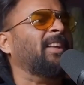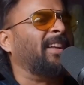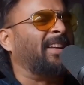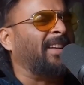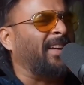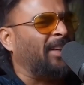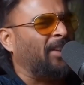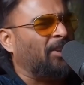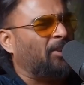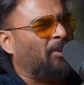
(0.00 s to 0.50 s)

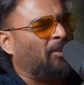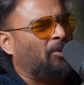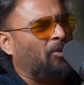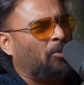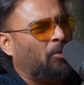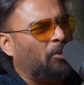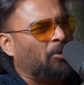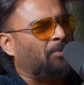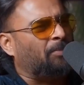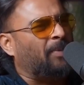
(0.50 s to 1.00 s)
getting your
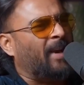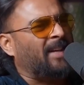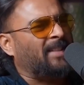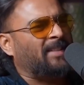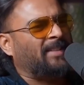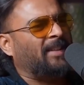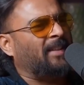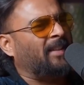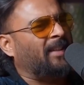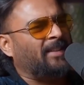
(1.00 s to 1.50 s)
nose
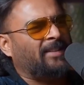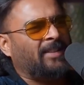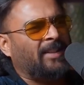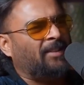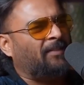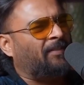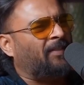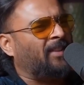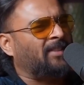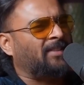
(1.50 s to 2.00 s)
bashed in. They say
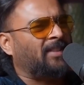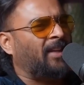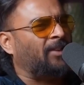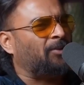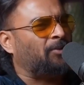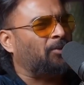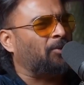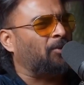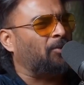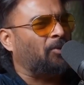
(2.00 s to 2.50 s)
the first guy
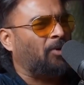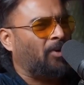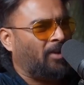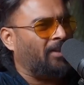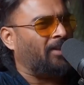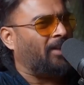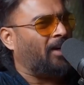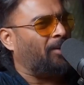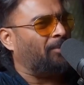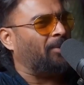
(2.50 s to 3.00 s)
through the wall in
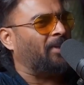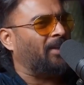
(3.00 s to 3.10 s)
the army,